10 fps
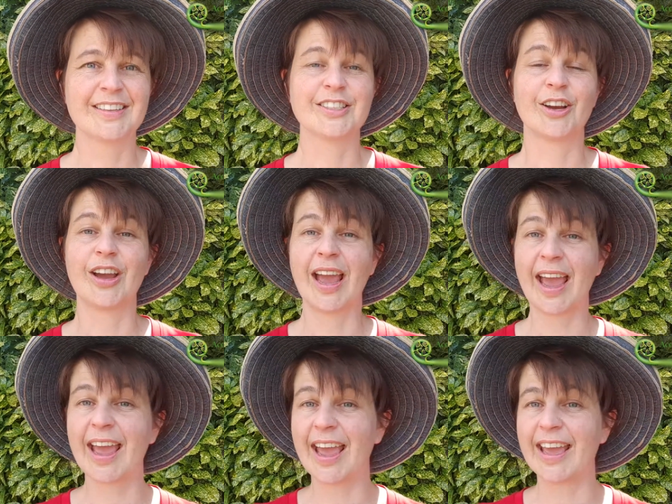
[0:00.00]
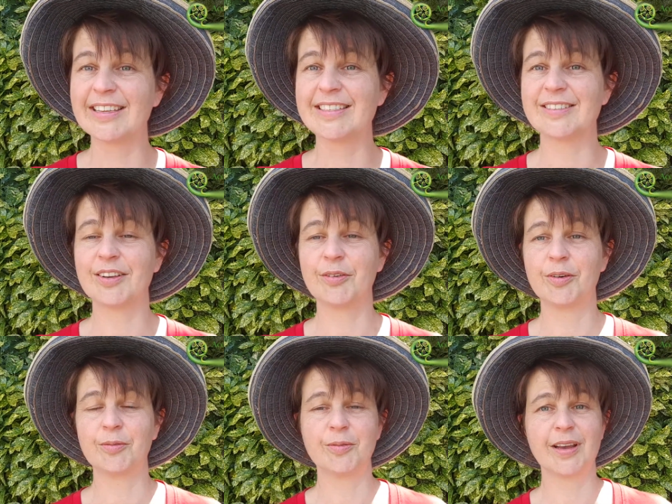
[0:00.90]
So as
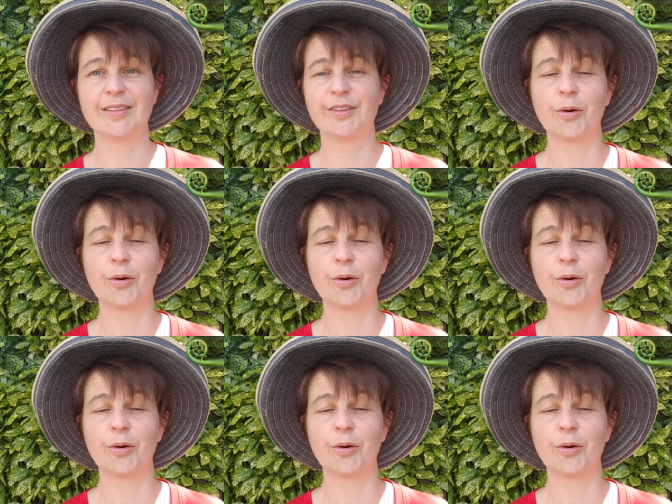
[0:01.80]
with